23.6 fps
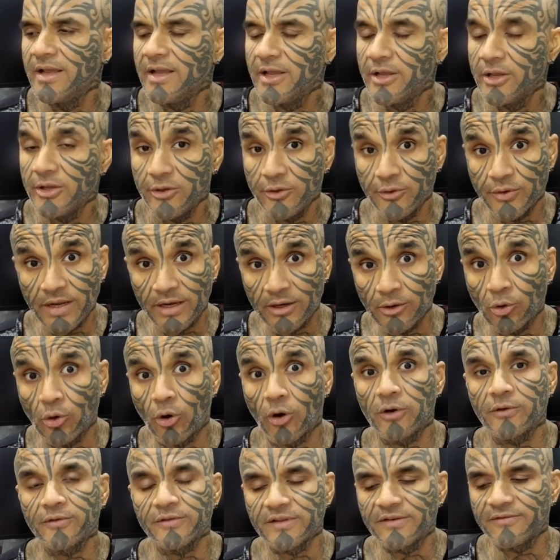you can go
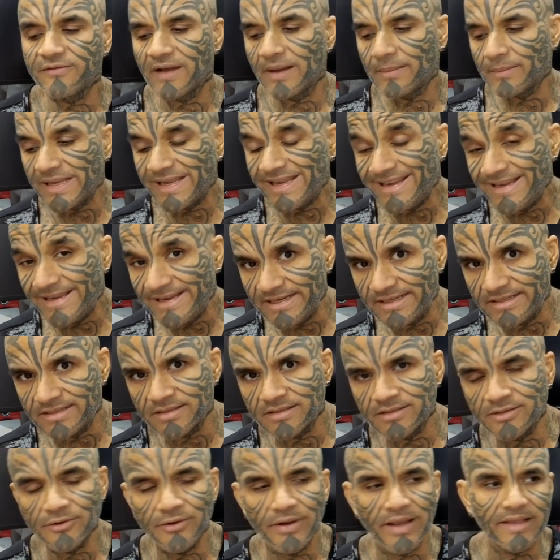out with the family, eat
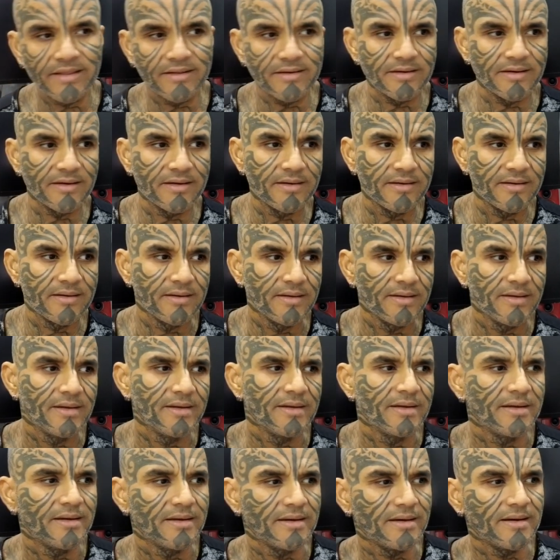together.
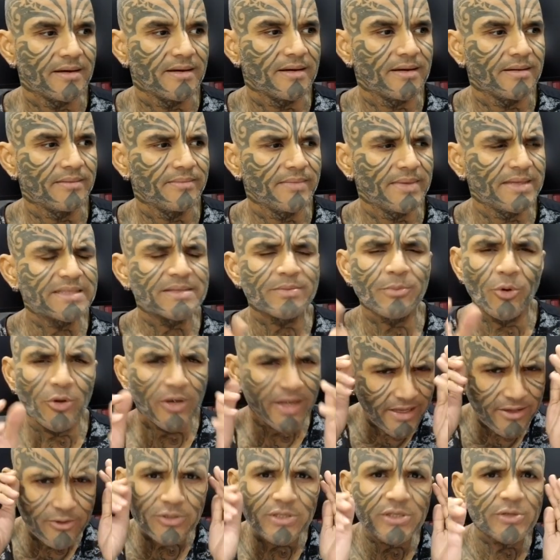Uh, it's more
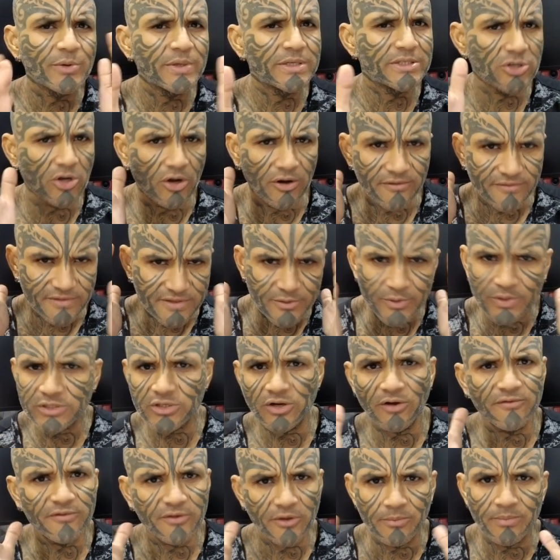like you switch off, switch
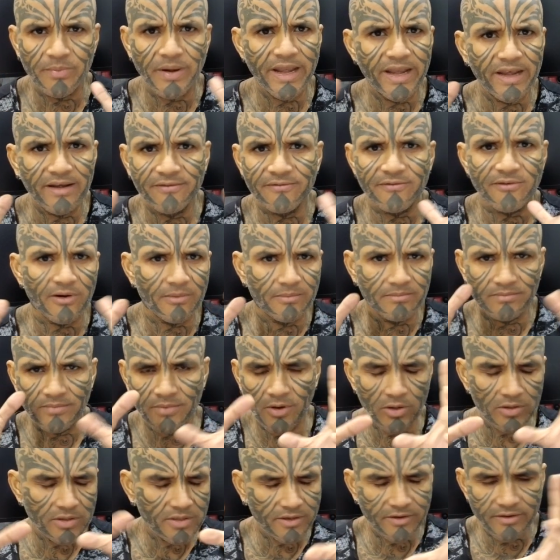off your brain from
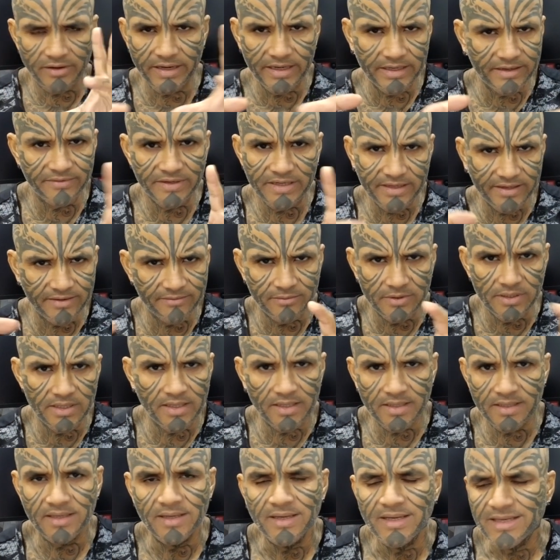all the creativity
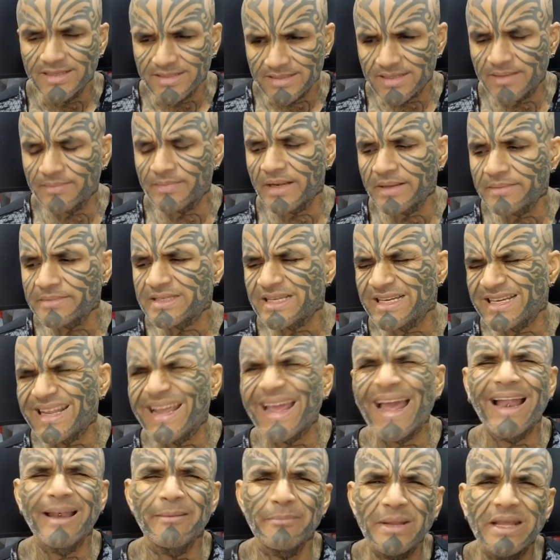work. Sometimes it
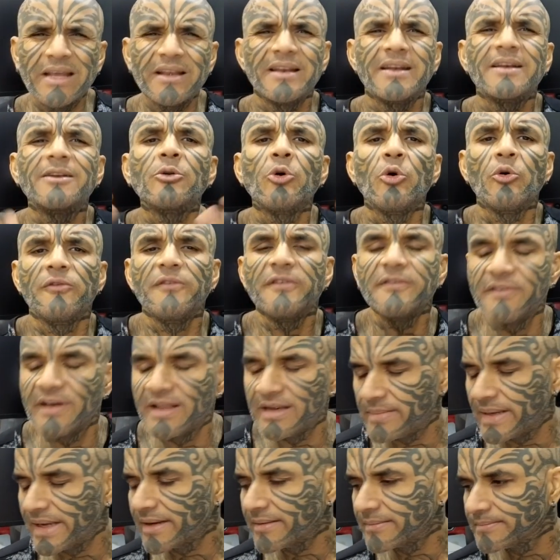can be a little
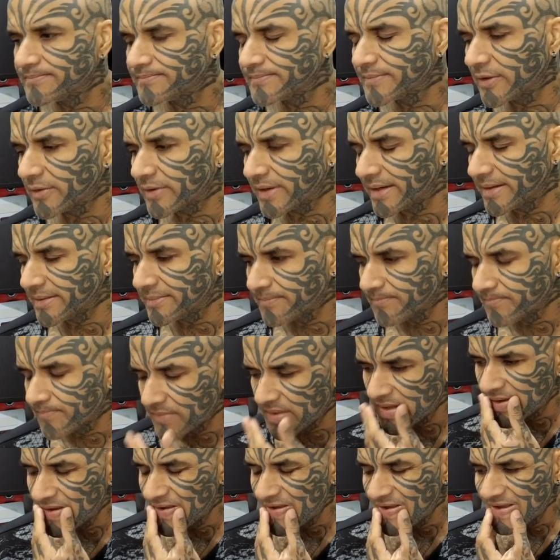overwhelming. All right.
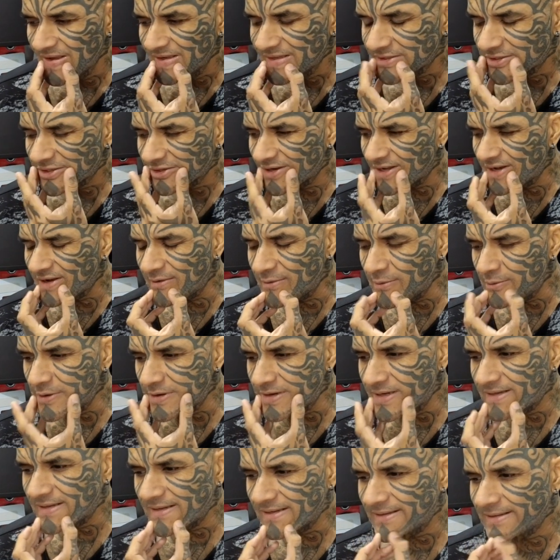So now
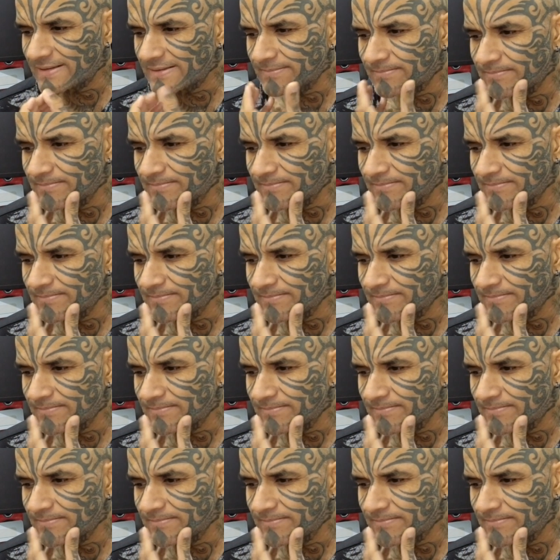uh,